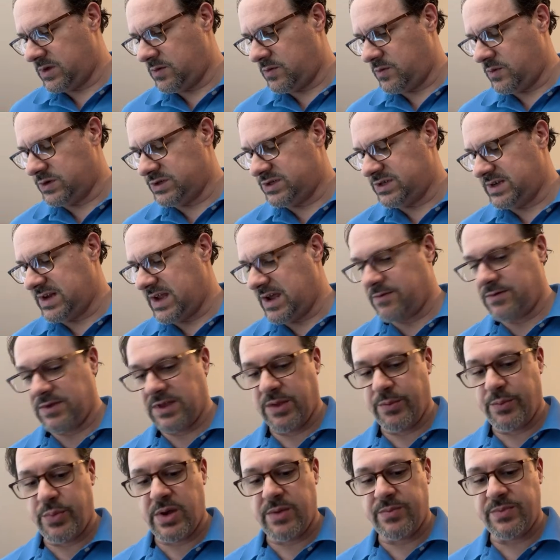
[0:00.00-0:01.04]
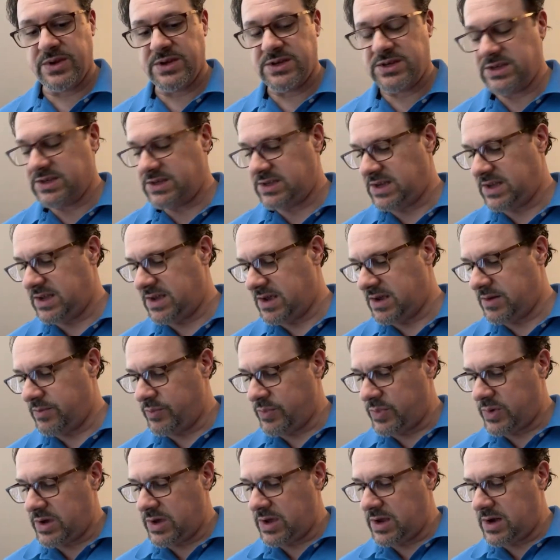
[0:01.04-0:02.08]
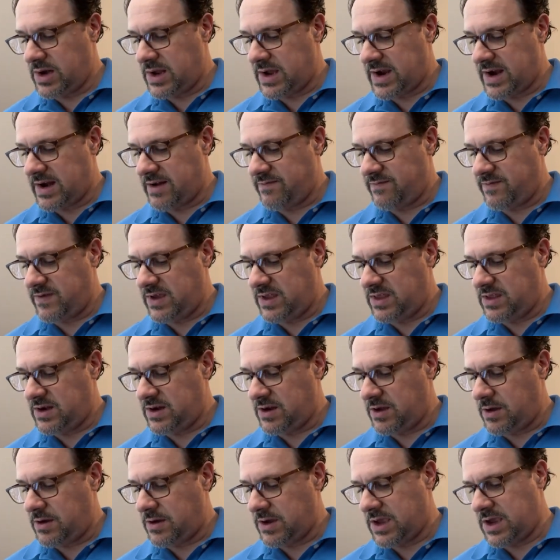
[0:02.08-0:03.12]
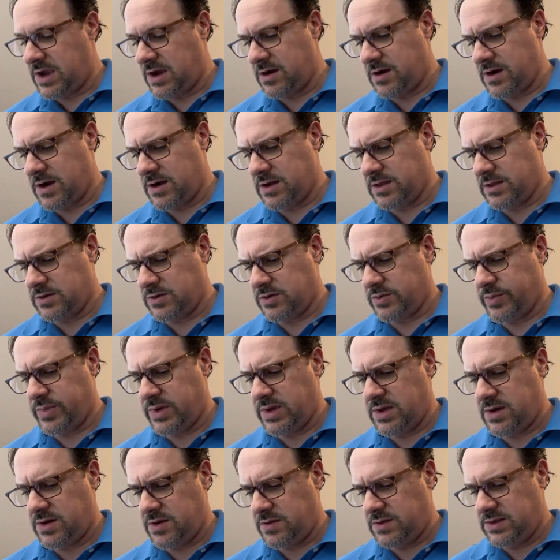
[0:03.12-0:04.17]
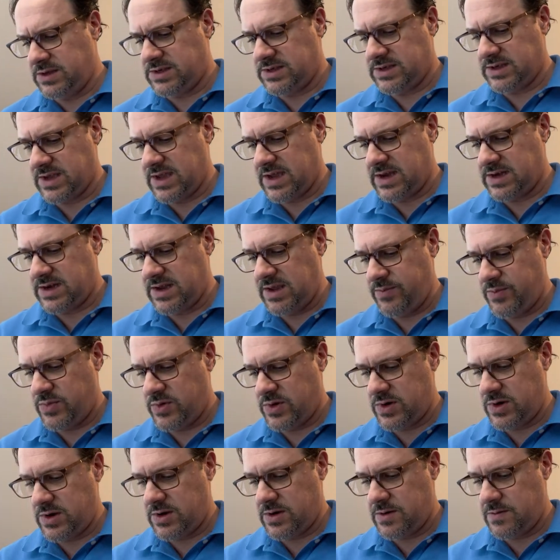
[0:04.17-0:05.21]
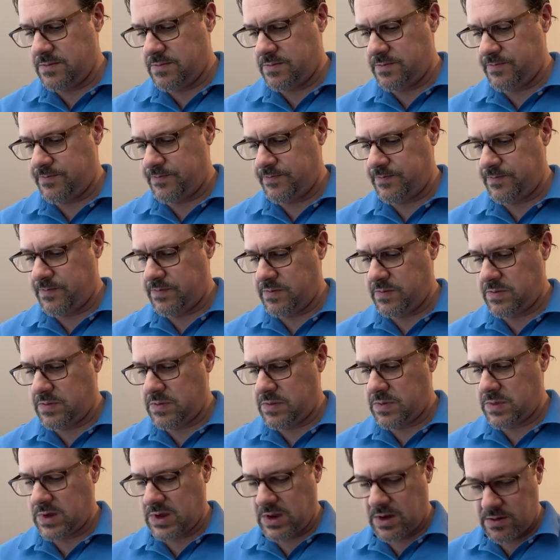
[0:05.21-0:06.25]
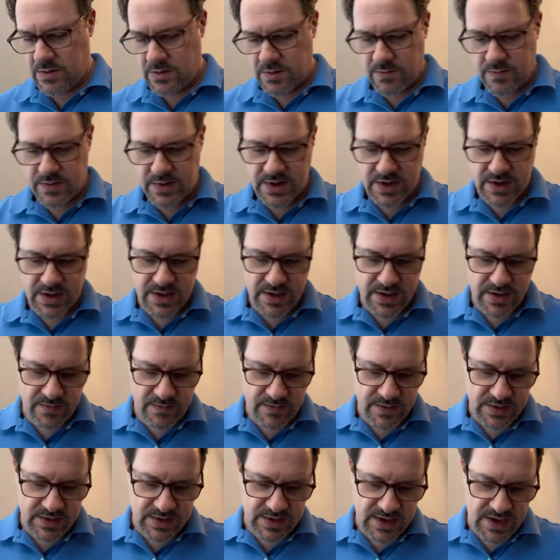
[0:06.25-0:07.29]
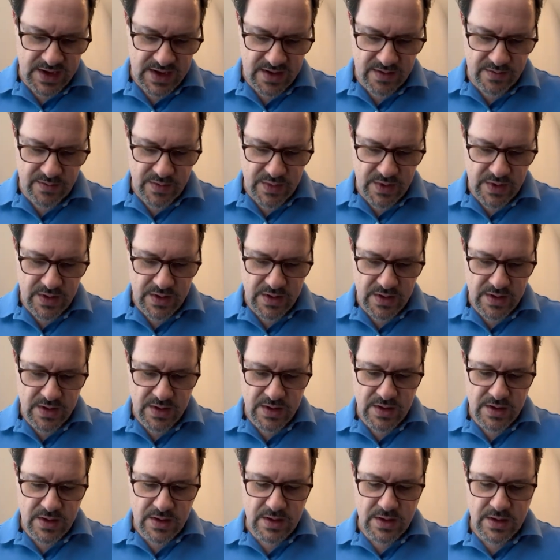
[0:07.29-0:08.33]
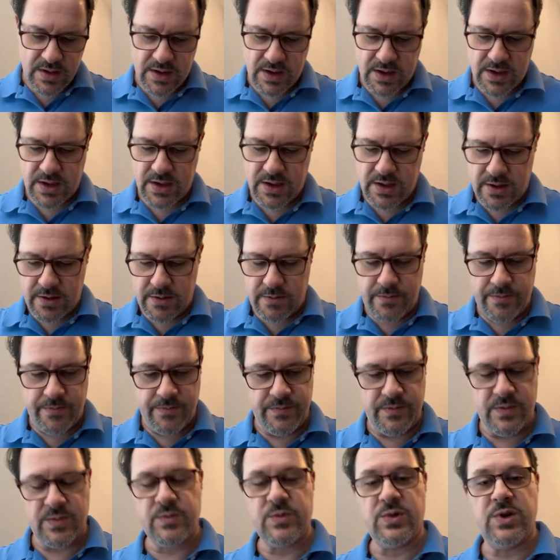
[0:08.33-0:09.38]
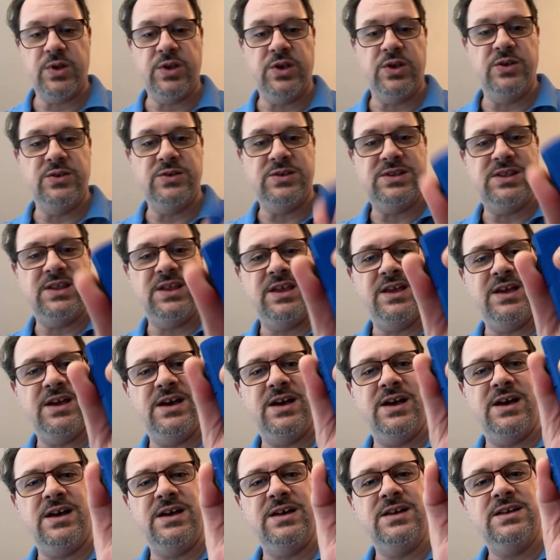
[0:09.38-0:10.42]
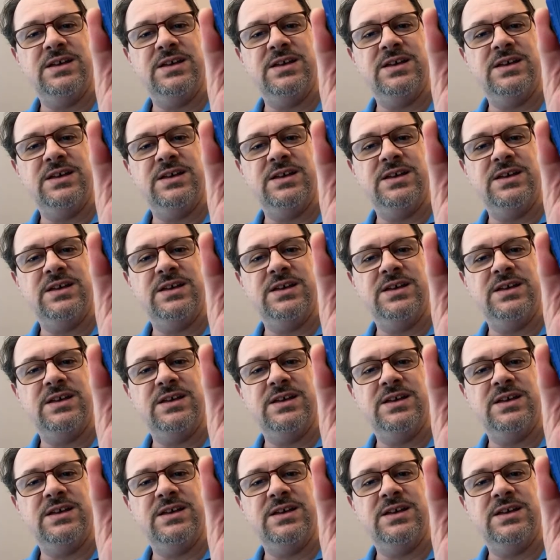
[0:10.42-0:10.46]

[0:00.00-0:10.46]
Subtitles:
Well, she's not really a puppy; she's 10, but I got to feed the dog here in a little bit. Oh, this has got tape on it. I don't know what I cut with tape. I'm gonna use the.